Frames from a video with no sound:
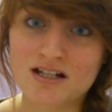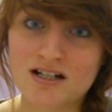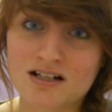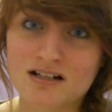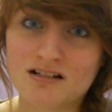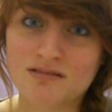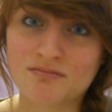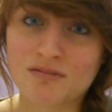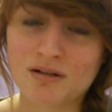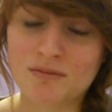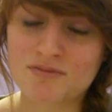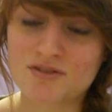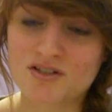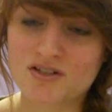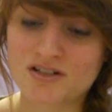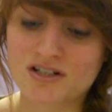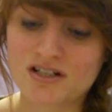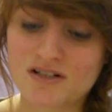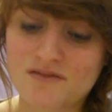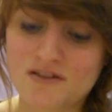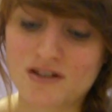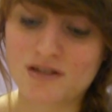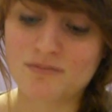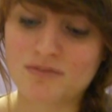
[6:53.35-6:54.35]
Um, I'm
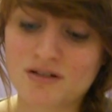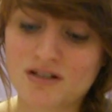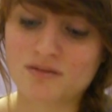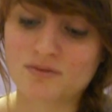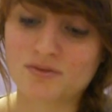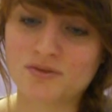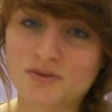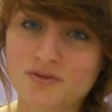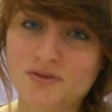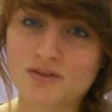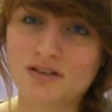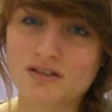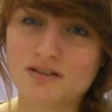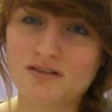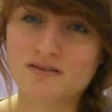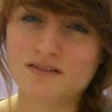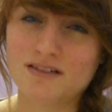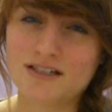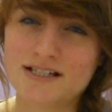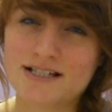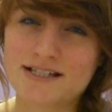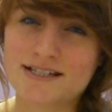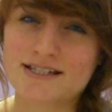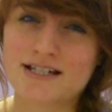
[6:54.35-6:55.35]
sorry if I've been really,
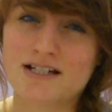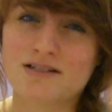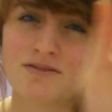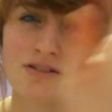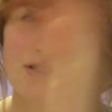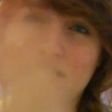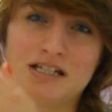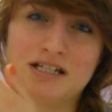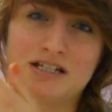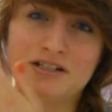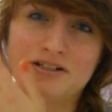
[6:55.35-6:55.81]
like, sounding